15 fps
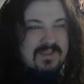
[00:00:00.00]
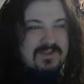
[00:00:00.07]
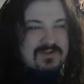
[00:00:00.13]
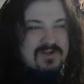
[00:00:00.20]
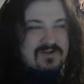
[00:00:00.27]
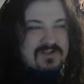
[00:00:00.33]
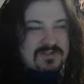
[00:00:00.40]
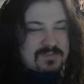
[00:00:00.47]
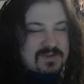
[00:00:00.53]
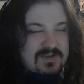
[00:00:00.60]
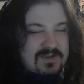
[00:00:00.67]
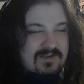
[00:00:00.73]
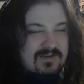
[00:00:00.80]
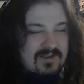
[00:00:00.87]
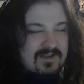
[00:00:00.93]
Generally
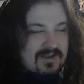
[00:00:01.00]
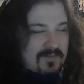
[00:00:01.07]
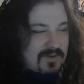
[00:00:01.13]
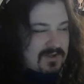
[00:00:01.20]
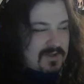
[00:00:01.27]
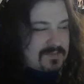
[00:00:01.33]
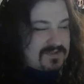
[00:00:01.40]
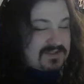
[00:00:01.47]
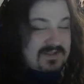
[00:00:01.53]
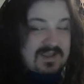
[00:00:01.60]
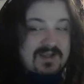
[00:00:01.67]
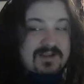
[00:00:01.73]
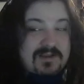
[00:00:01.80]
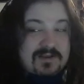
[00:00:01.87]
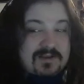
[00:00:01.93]
speaking, when it comes to
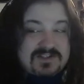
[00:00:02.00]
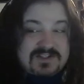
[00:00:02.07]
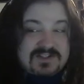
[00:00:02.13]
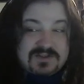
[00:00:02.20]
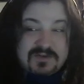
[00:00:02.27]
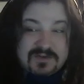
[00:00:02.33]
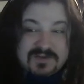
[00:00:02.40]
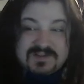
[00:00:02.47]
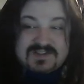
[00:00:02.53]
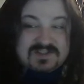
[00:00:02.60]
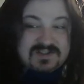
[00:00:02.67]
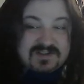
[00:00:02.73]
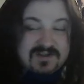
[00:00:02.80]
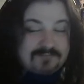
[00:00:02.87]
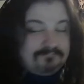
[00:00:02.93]
getting souls,
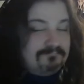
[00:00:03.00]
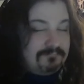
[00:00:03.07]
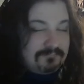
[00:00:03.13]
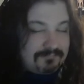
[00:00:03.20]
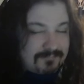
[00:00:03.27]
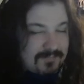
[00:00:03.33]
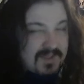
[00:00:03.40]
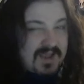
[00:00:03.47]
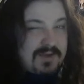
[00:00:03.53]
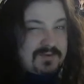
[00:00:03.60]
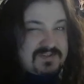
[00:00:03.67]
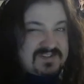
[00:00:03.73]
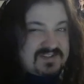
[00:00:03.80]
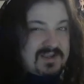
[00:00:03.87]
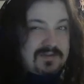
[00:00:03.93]
I don't
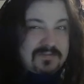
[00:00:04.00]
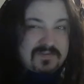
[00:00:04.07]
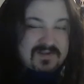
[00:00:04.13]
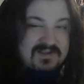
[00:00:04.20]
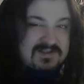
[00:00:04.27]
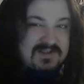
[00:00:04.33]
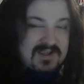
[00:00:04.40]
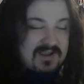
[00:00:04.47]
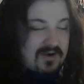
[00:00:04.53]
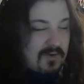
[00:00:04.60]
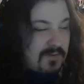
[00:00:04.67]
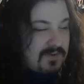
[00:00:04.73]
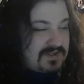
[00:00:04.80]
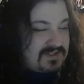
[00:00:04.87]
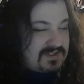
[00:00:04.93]
sell things. I
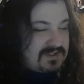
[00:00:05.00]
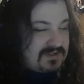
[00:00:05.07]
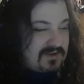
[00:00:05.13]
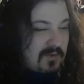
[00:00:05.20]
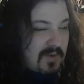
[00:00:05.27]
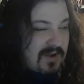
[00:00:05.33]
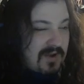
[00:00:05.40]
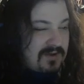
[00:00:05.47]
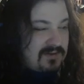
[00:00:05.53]
always just go out